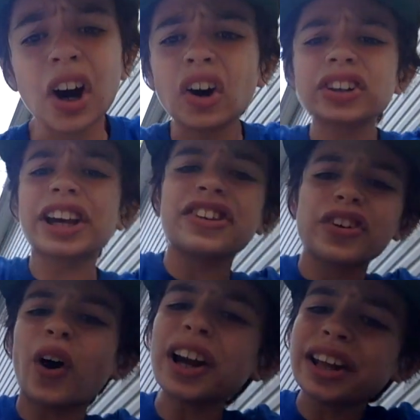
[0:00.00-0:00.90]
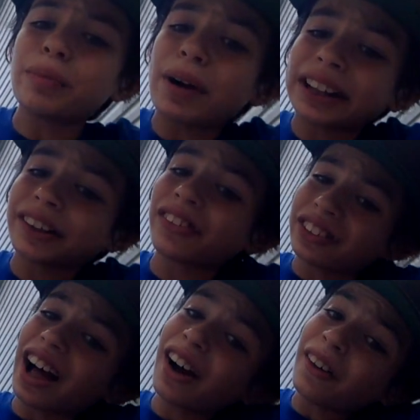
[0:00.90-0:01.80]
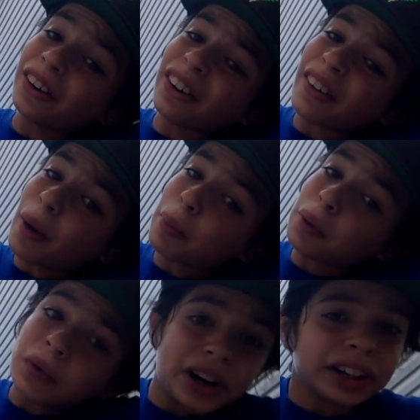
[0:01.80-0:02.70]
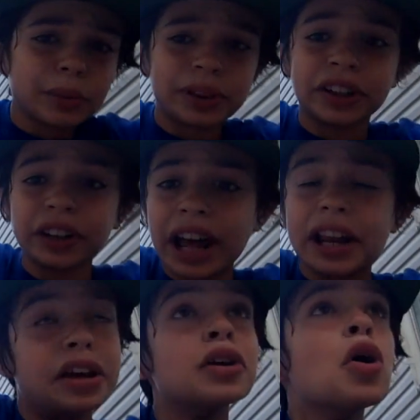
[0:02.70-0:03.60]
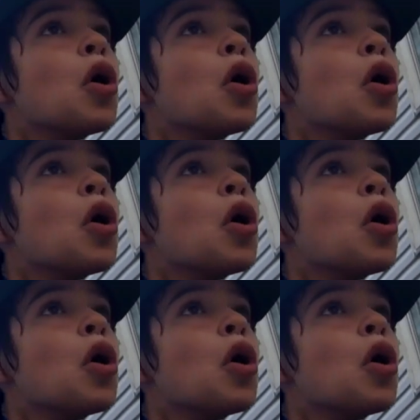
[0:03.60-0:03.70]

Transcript: Okay, so I need to practice a lot harder on that boomerang to be good at it.